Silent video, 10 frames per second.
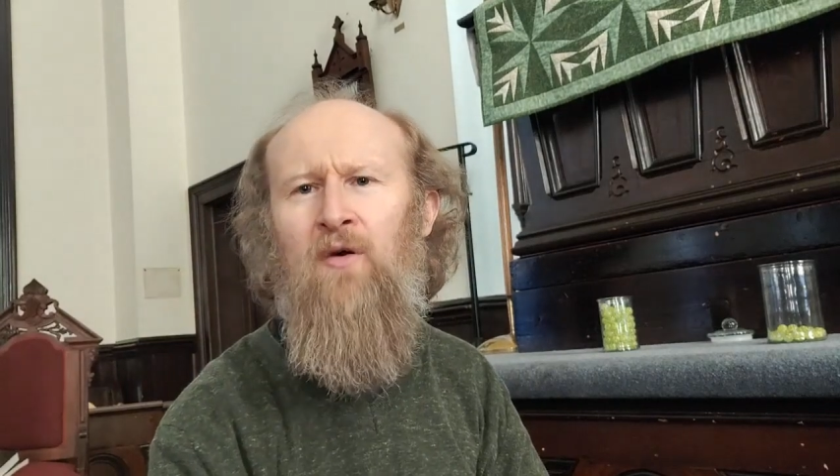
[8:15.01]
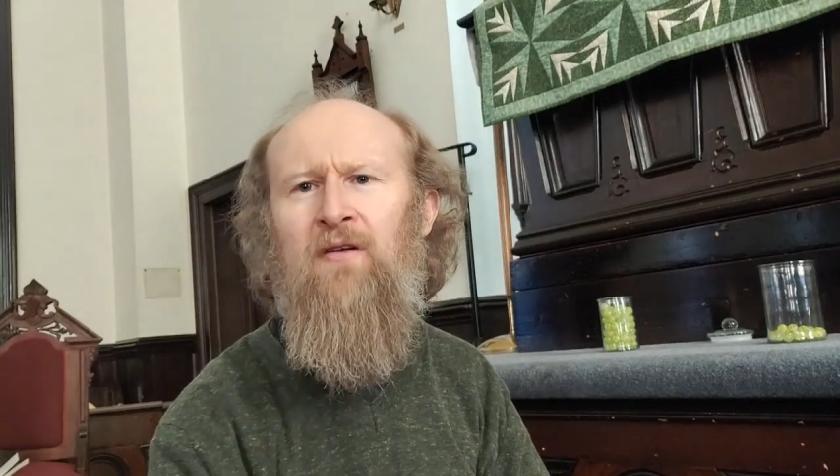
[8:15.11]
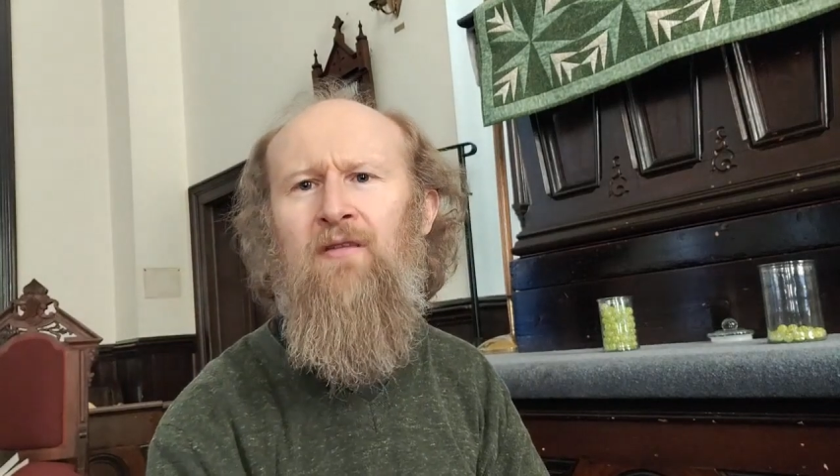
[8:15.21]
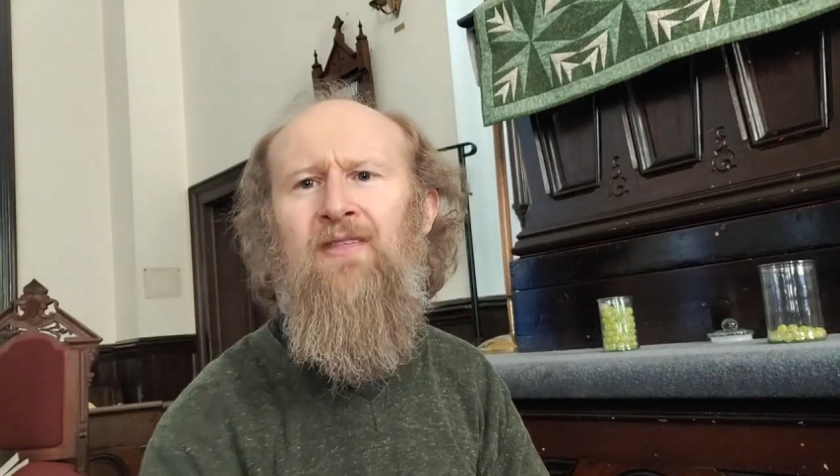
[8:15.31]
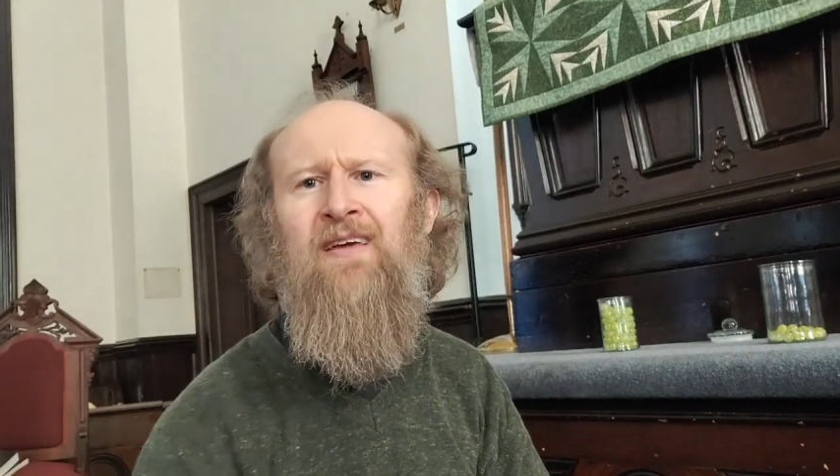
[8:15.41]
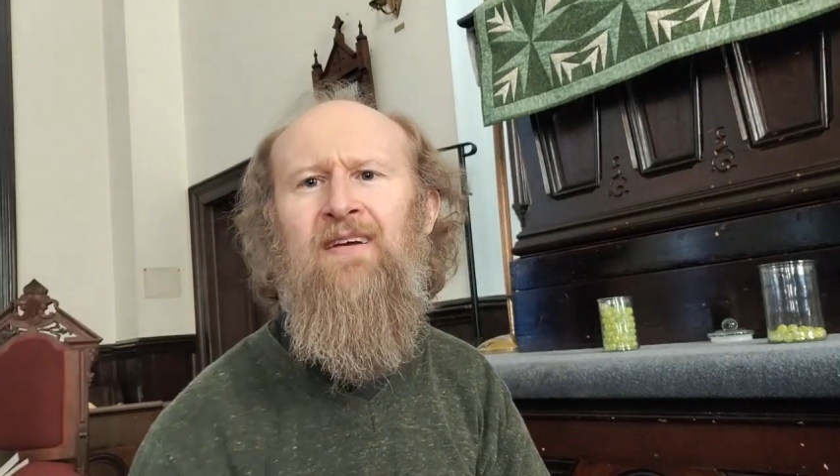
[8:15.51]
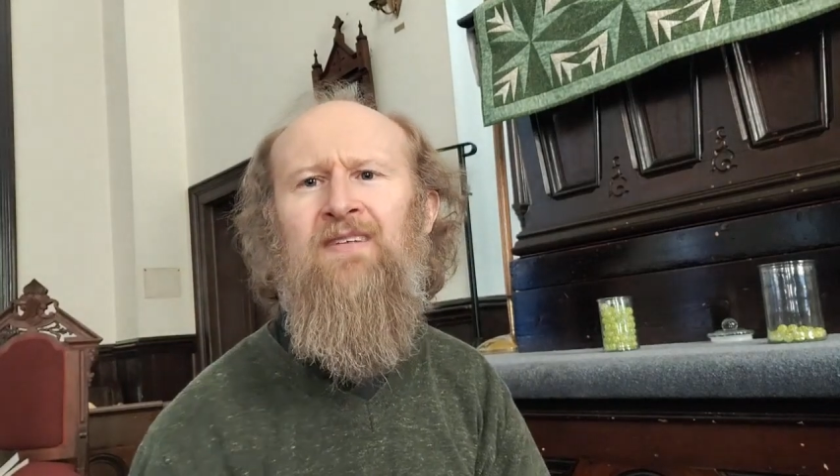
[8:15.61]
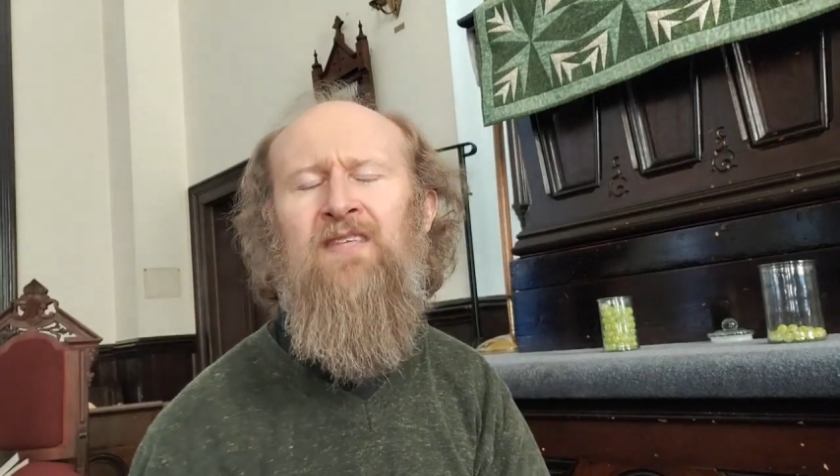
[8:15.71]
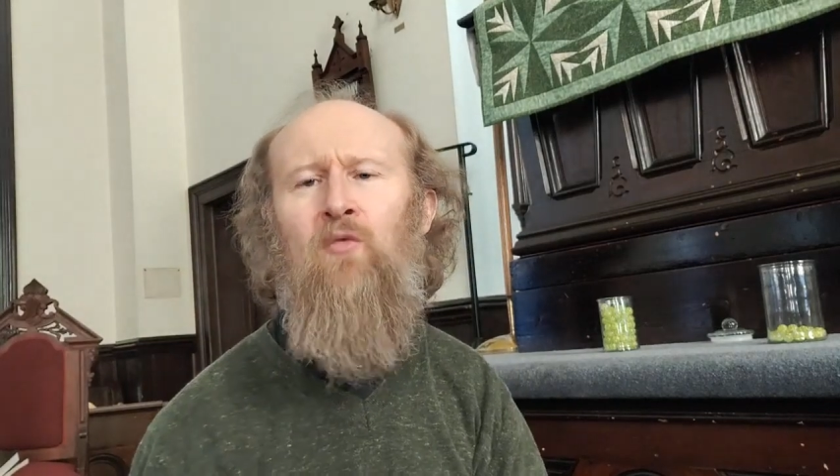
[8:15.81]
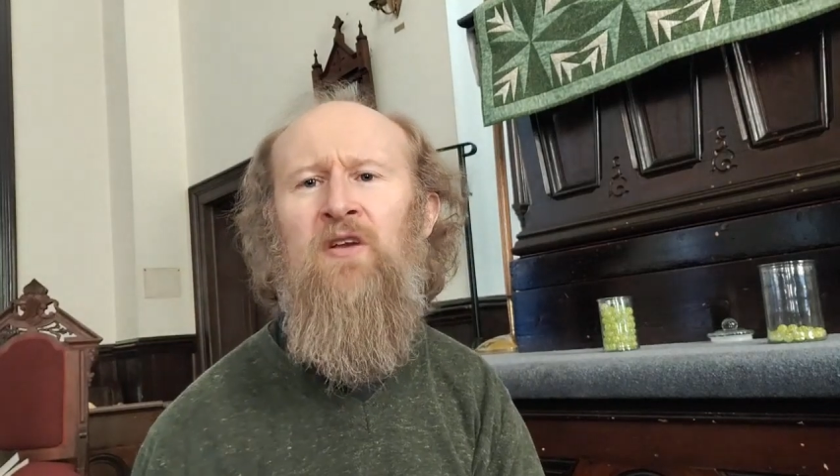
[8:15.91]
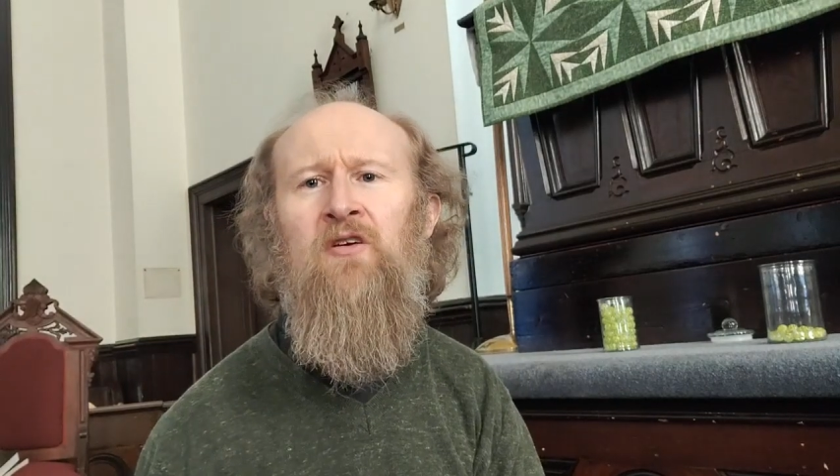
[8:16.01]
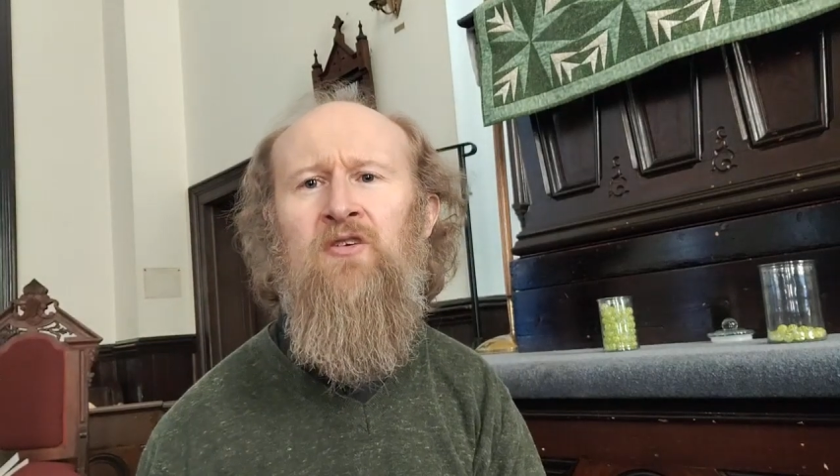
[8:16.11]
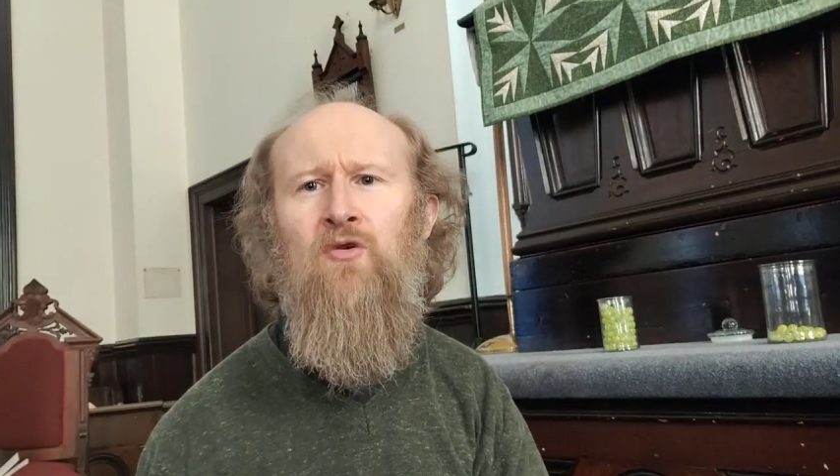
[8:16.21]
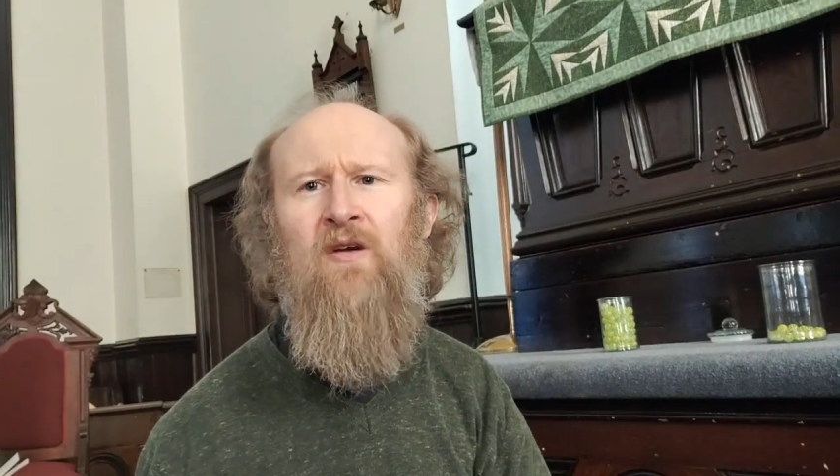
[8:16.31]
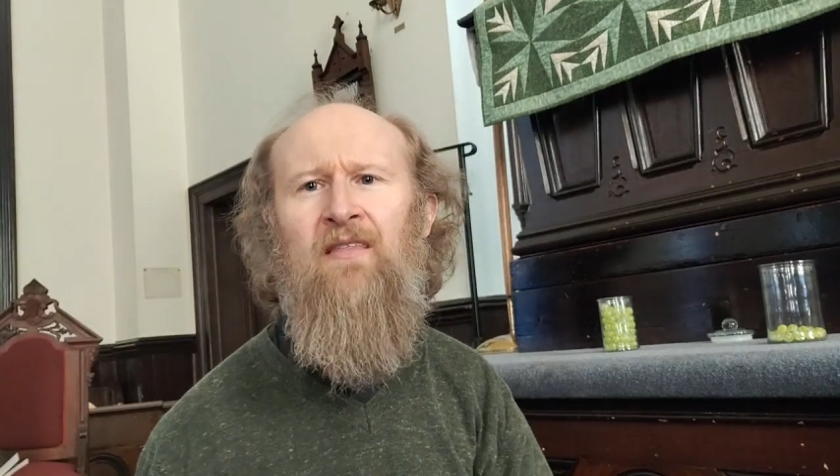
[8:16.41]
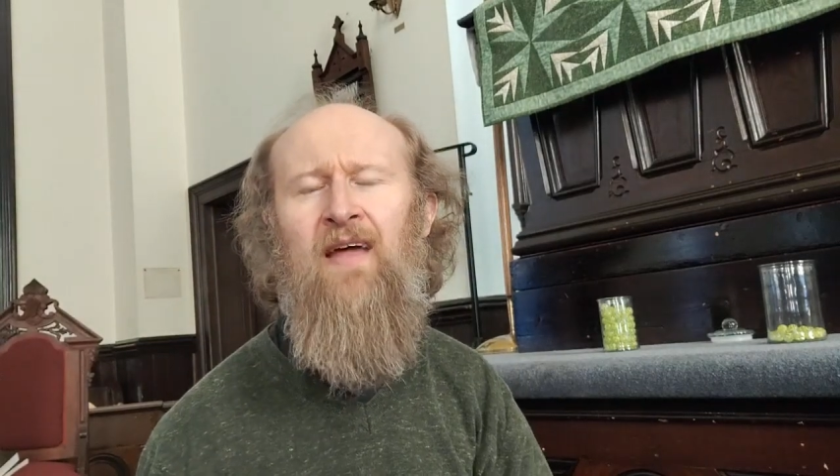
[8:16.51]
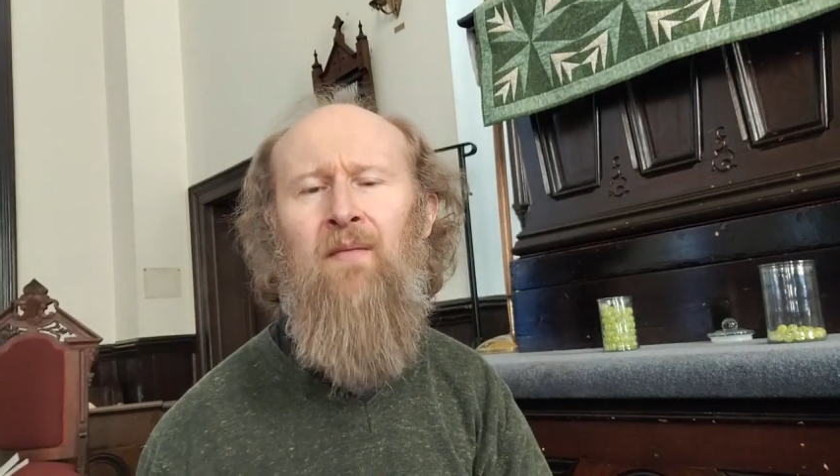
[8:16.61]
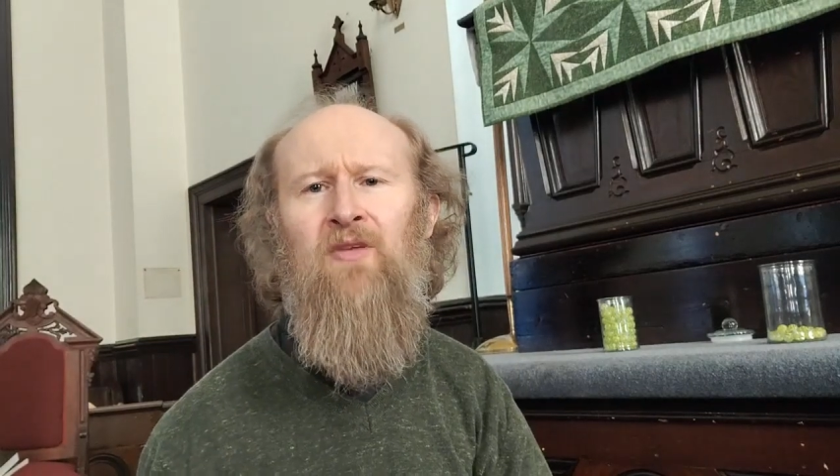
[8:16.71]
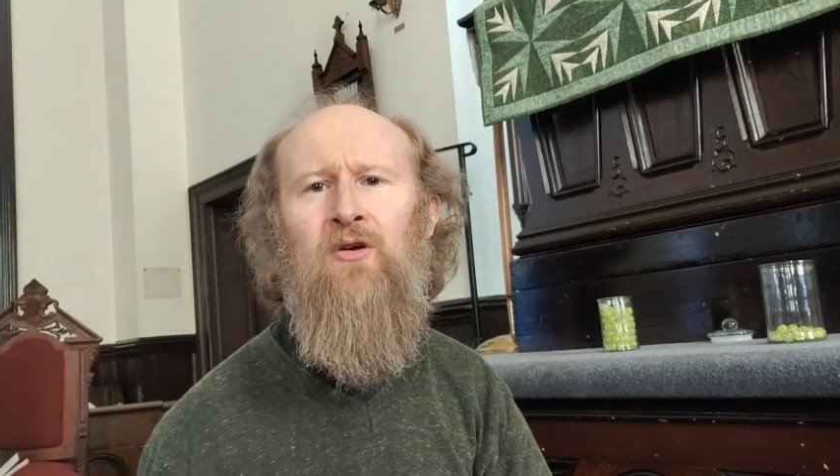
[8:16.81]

What are the things that when you're doing them,